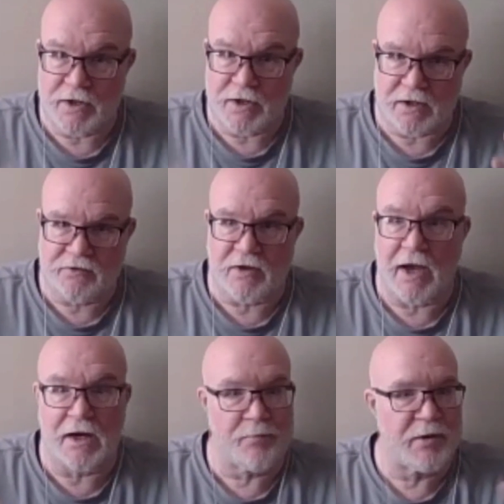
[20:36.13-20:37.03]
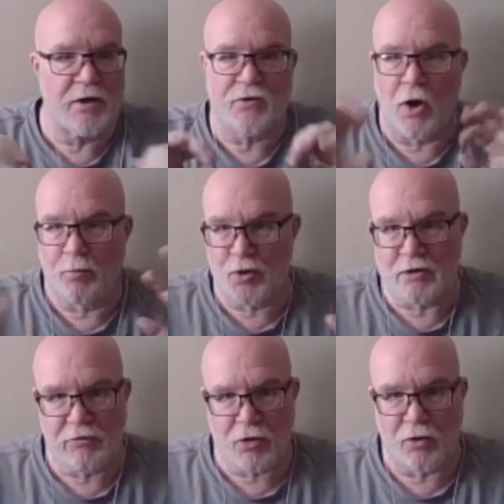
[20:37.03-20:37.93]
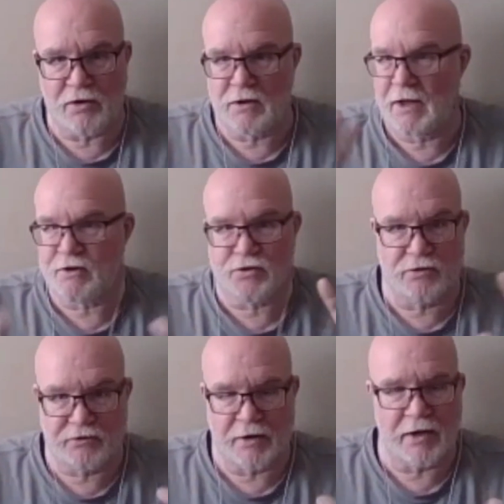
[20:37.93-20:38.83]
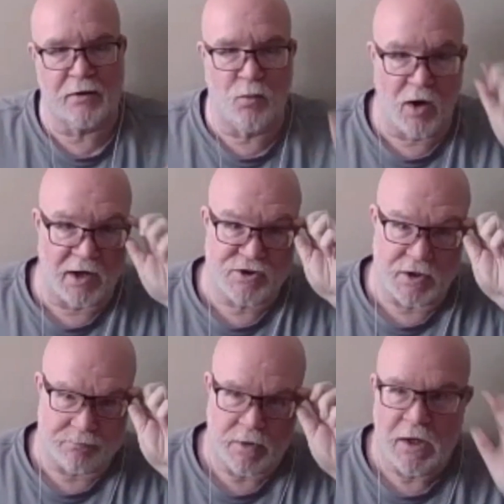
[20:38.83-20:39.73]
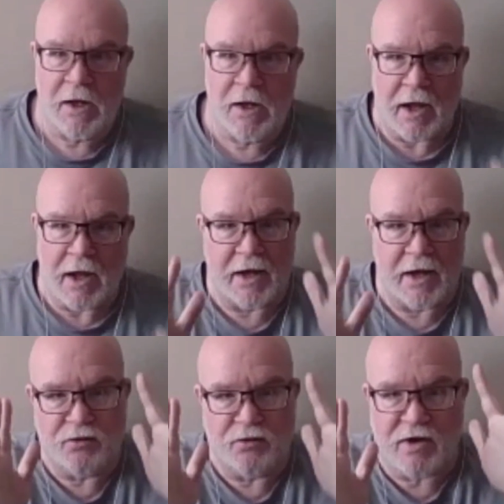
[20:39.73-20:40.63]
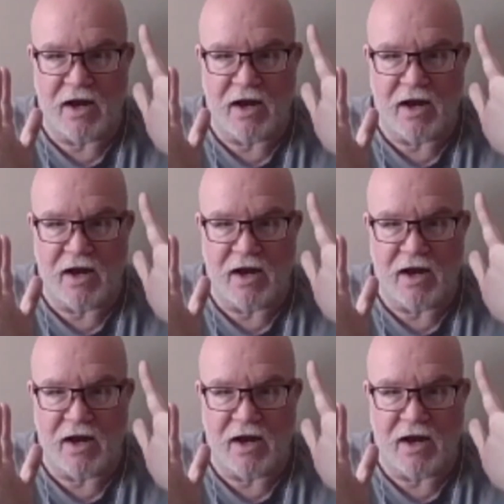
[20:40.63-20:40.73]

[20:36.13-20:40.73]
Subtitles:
can sign up, and it's all pre-recorded lectures, and they can watch it. And I use kind of